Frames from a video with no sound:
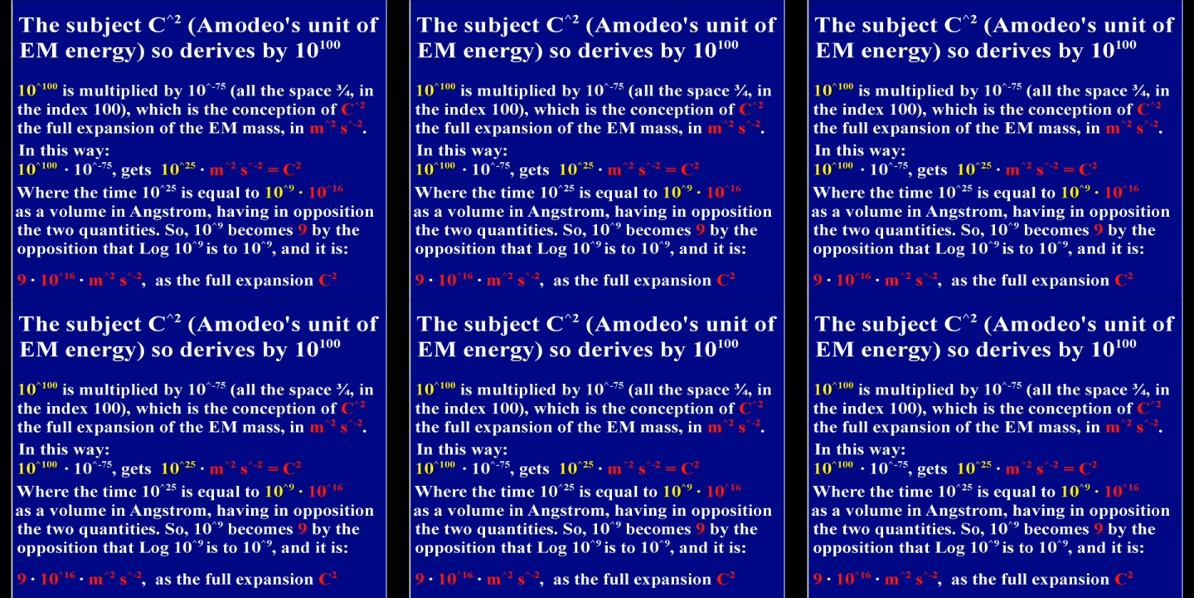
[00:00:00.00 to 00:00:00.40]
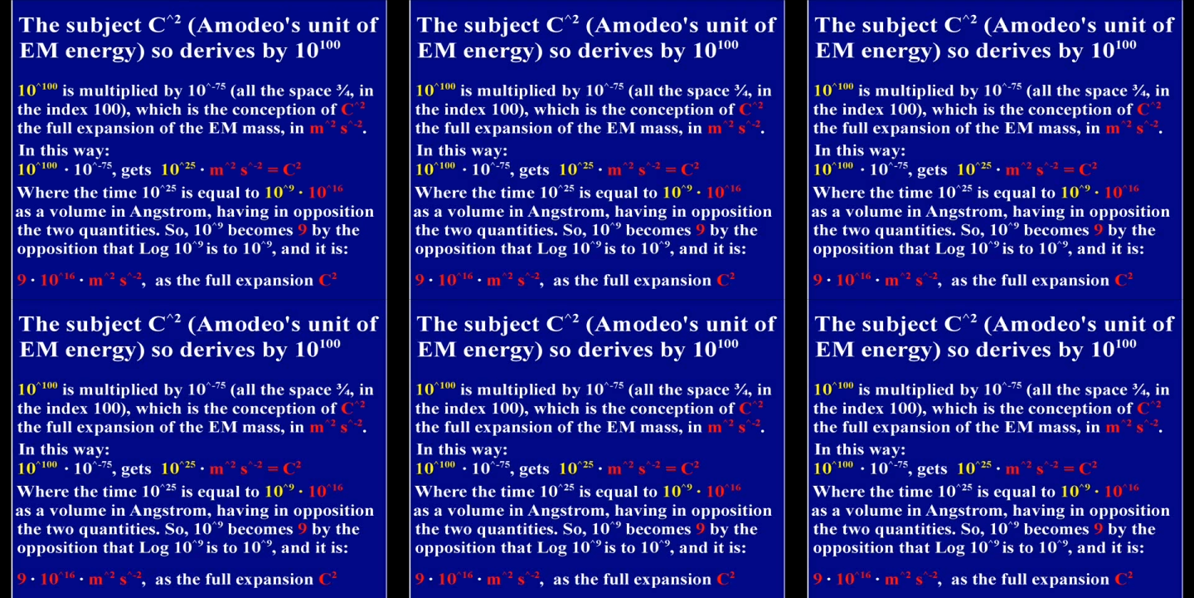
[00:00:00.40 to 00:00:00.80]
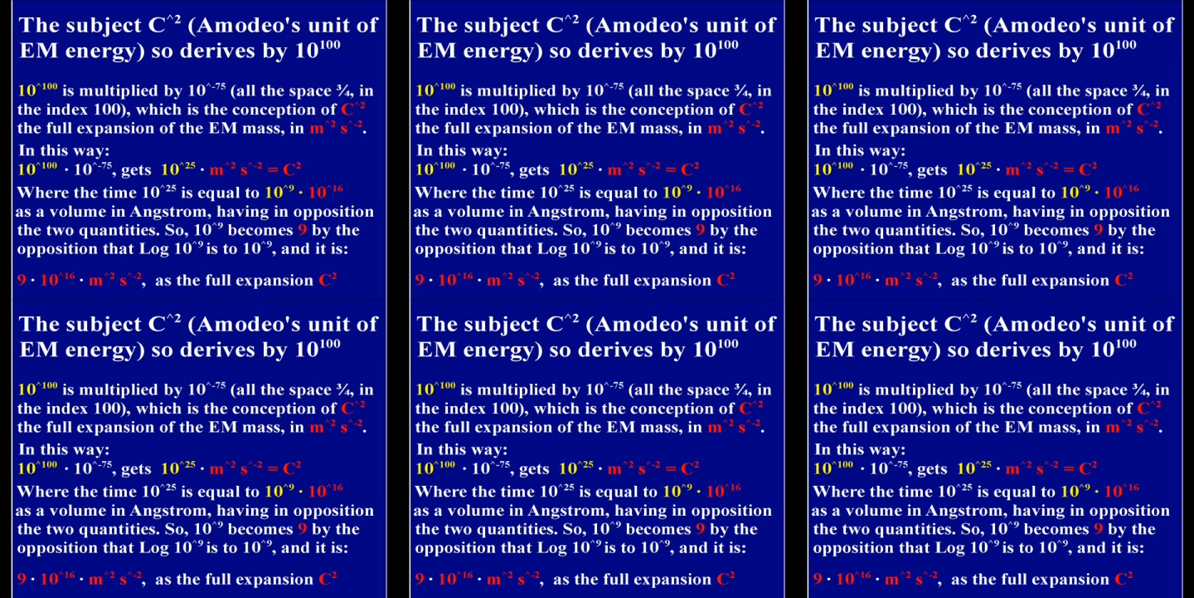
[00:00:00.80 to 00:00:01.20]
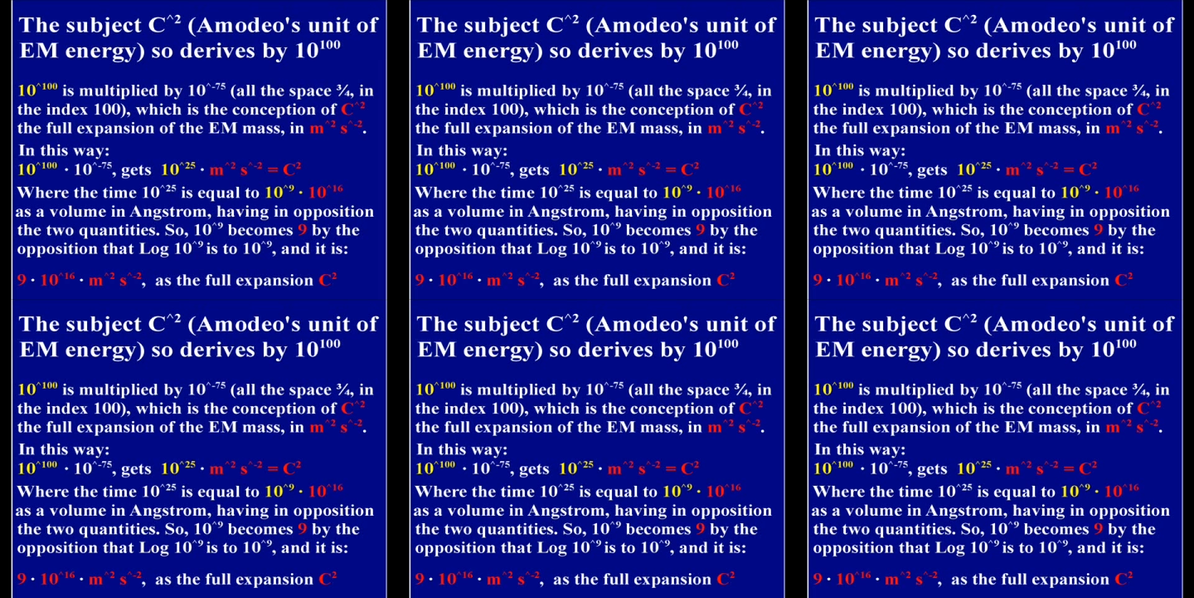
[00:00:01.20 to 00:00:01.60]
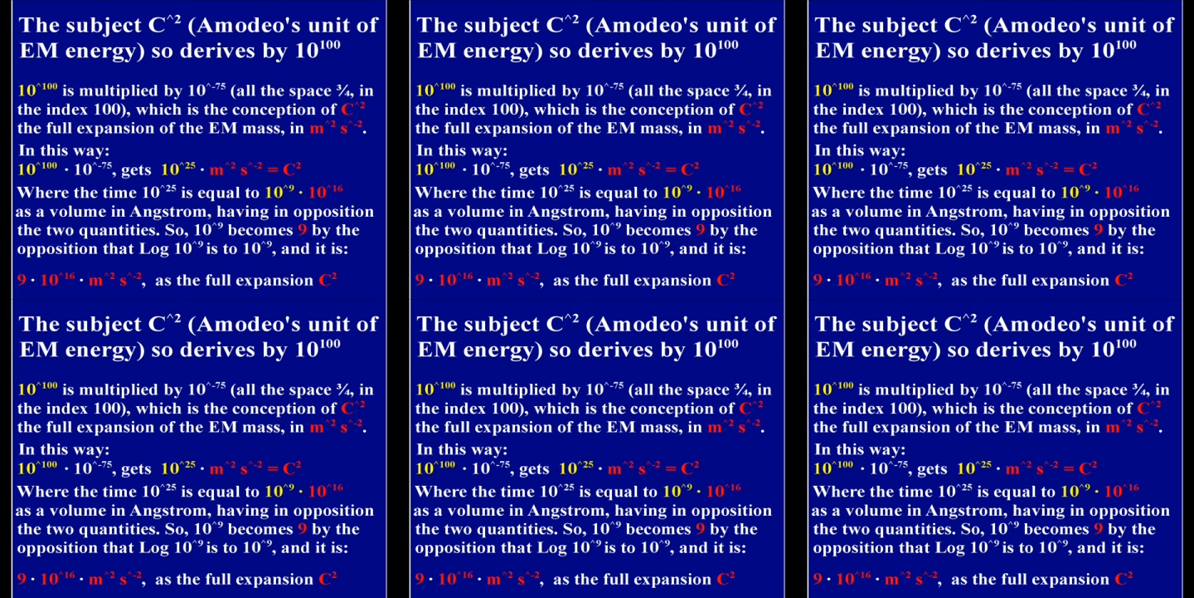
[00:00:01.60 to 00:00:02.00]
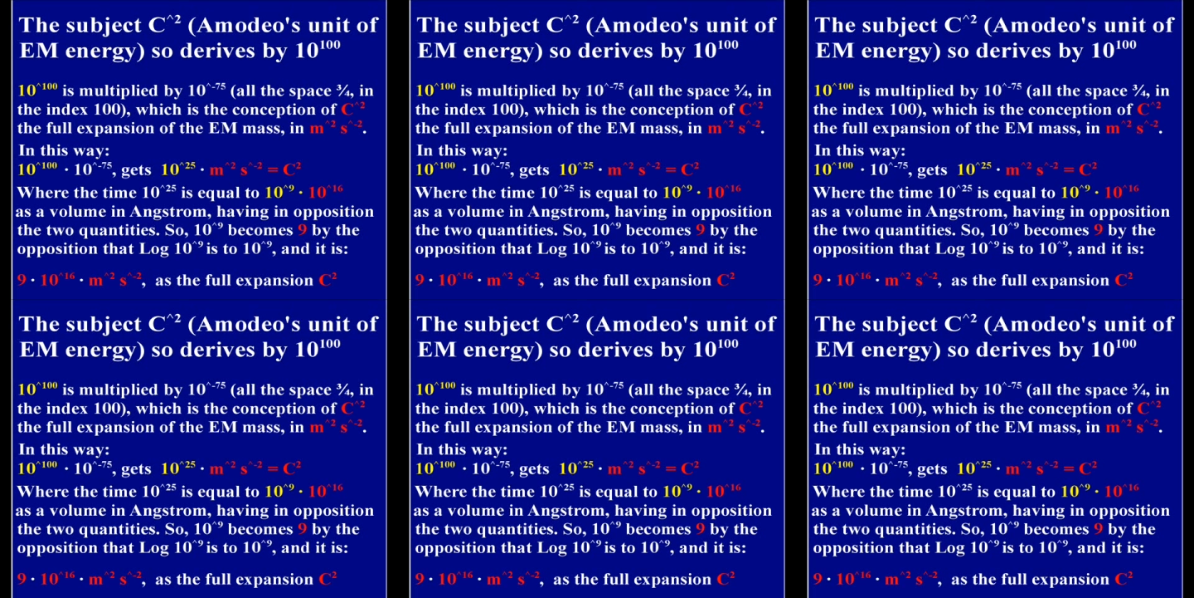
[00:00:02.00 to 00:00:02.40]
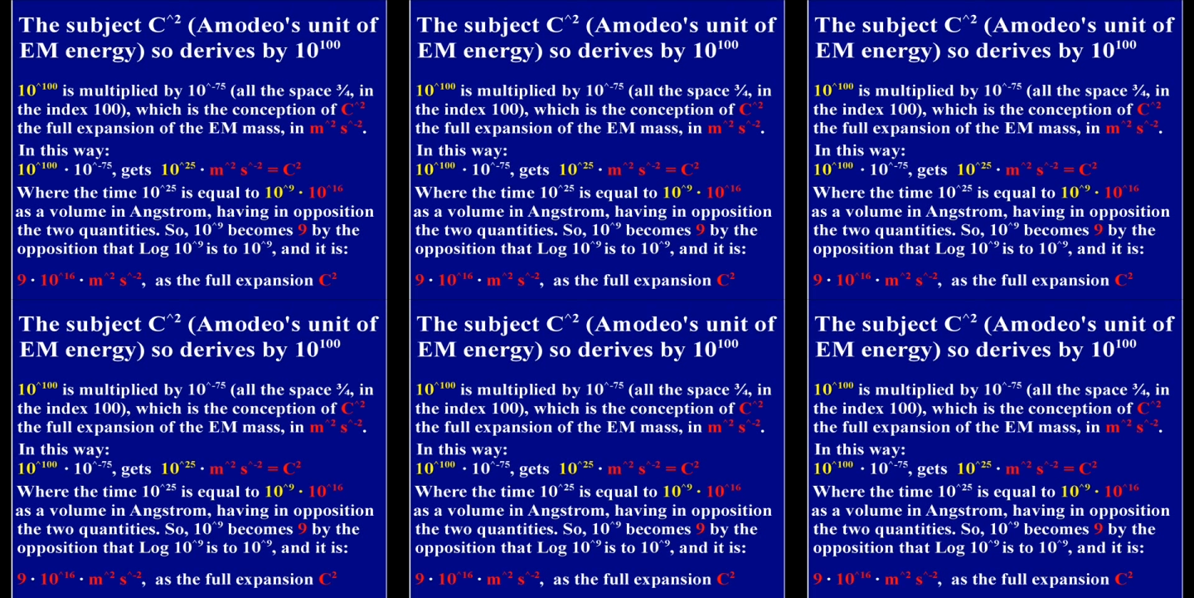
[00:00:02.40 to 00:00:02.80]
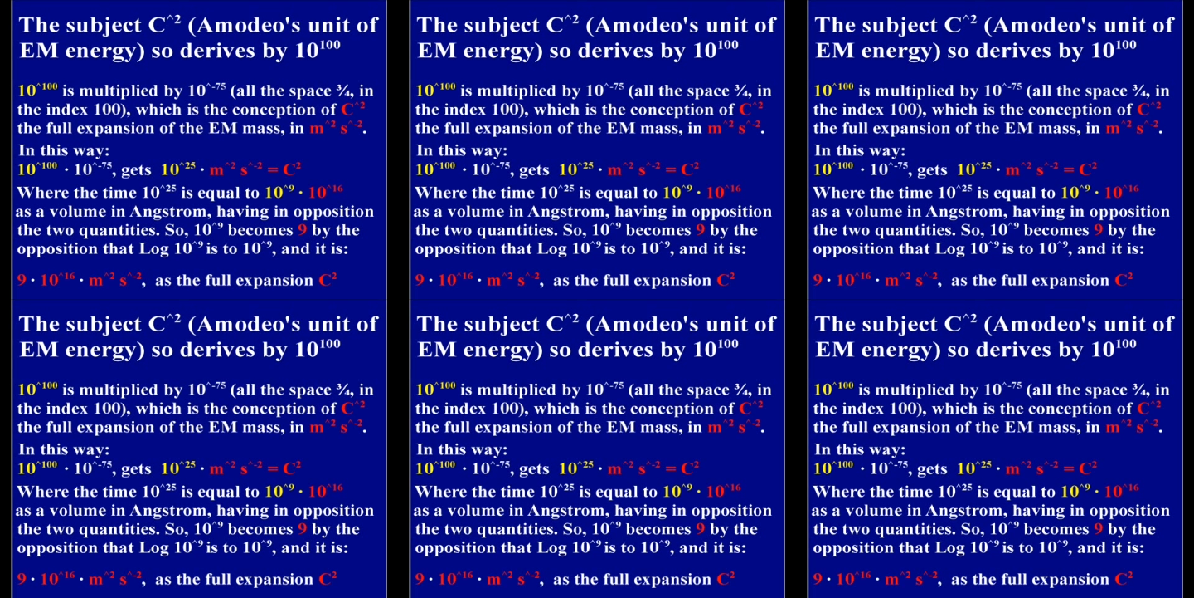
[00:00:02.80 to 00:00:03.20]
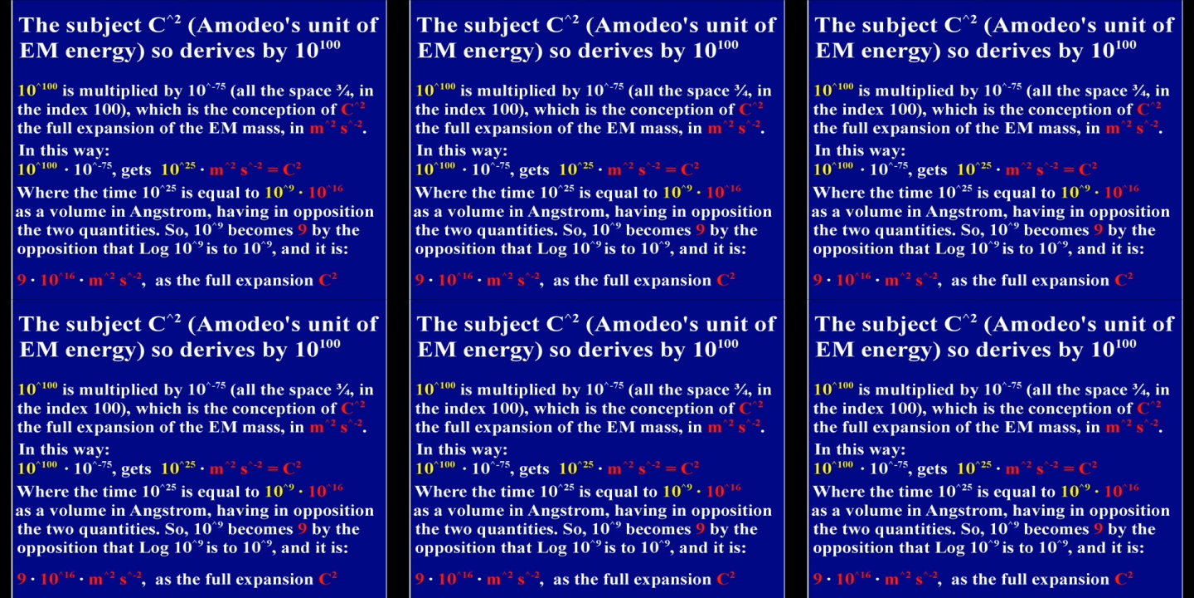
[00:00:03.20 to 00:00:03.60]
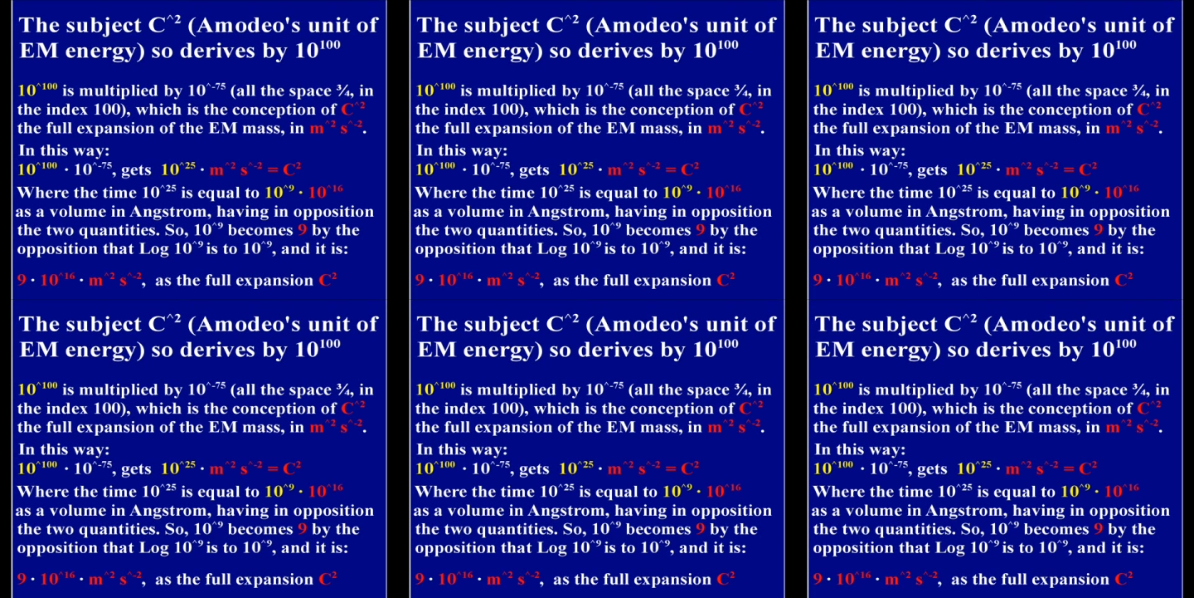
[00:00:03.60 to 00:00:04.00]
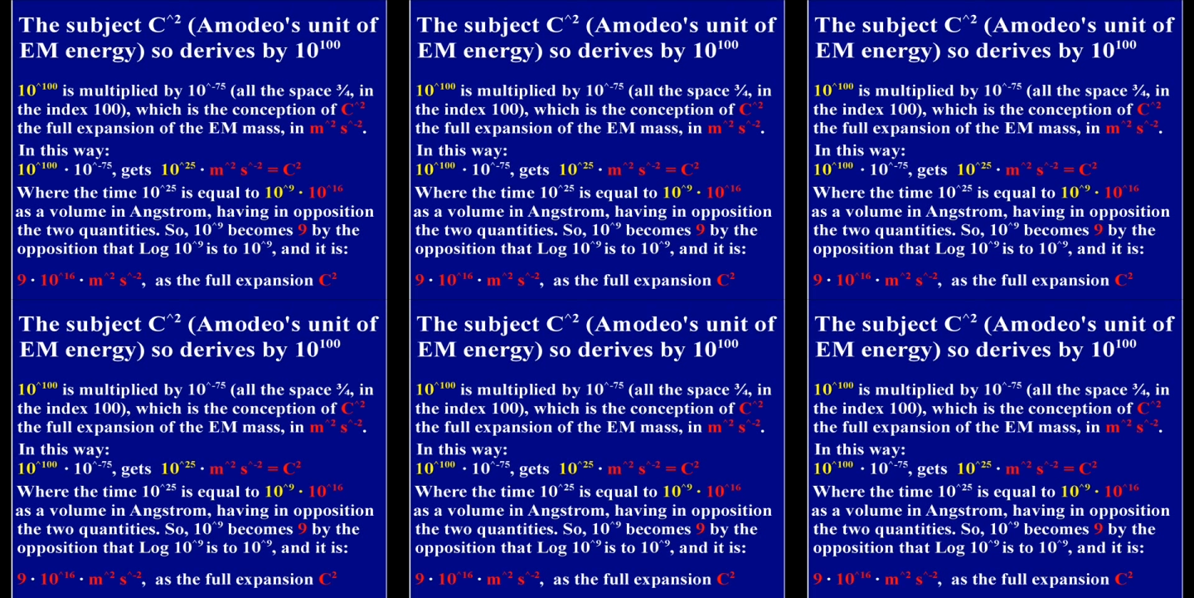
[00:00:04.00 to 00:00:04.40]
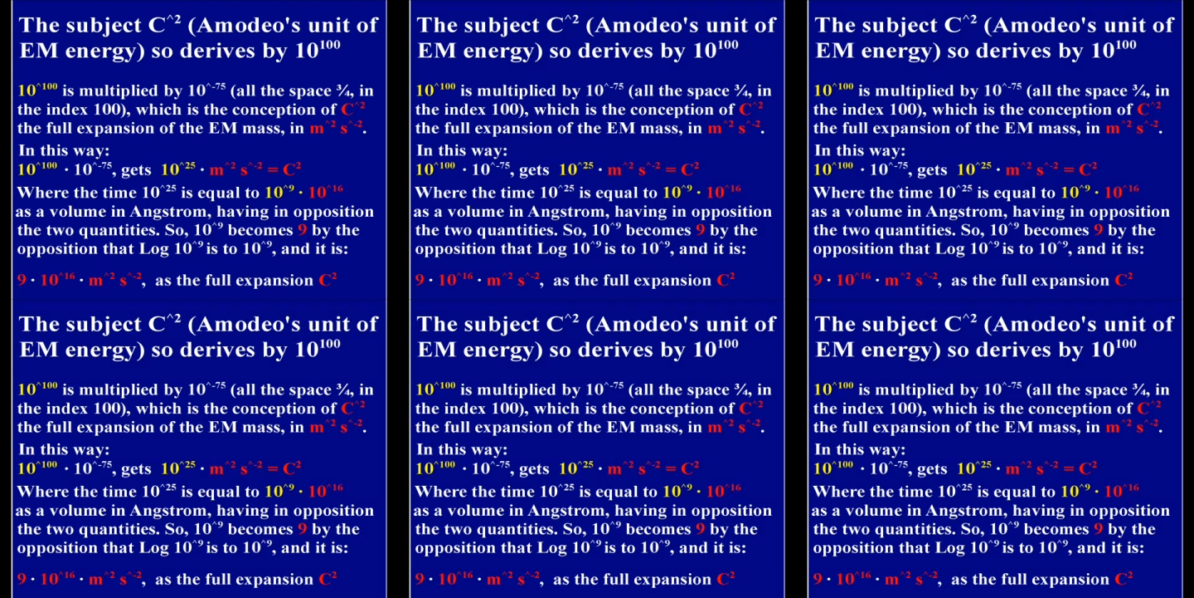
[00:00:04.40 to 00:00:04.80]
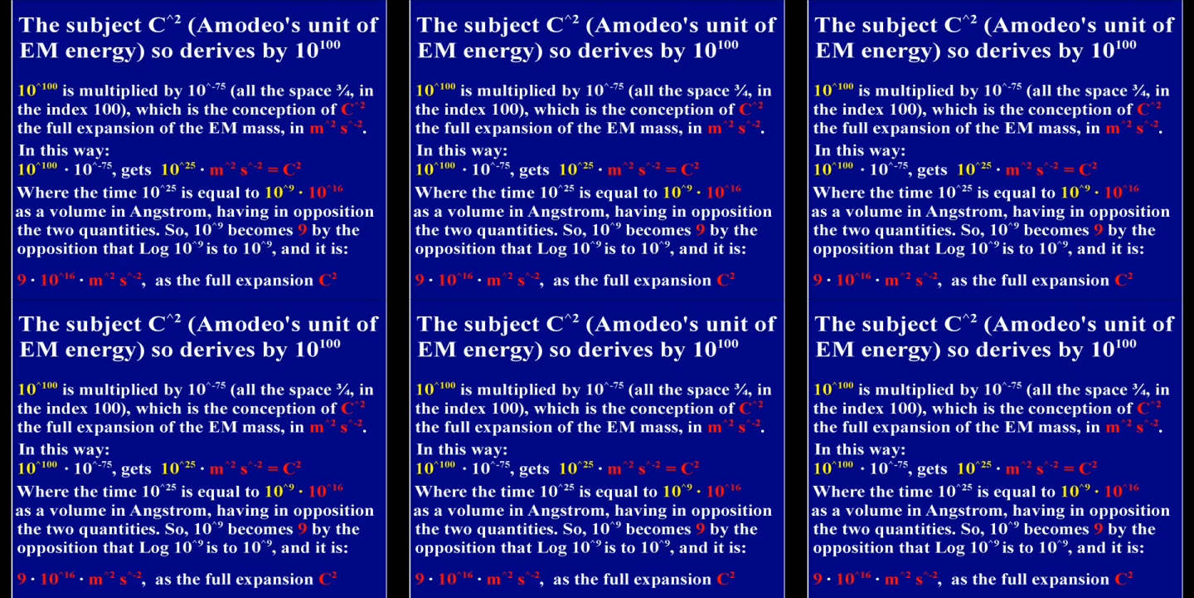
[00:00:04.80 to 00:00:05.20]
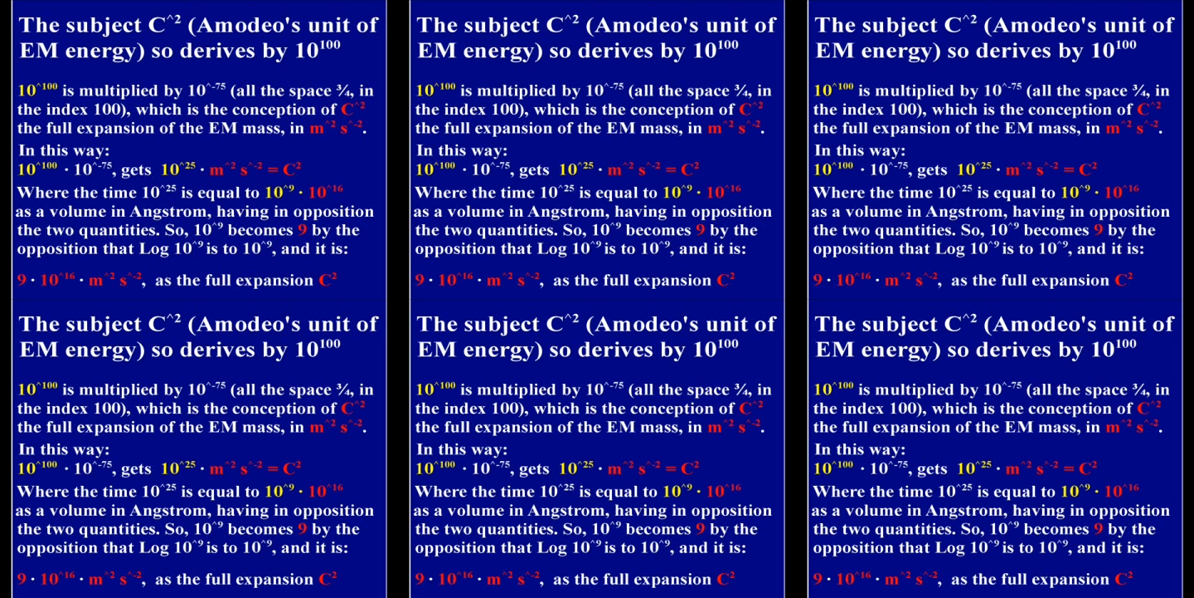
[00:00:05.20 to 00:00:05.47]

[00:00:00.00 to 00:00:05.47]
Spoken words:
Nobody's mouth can be seen.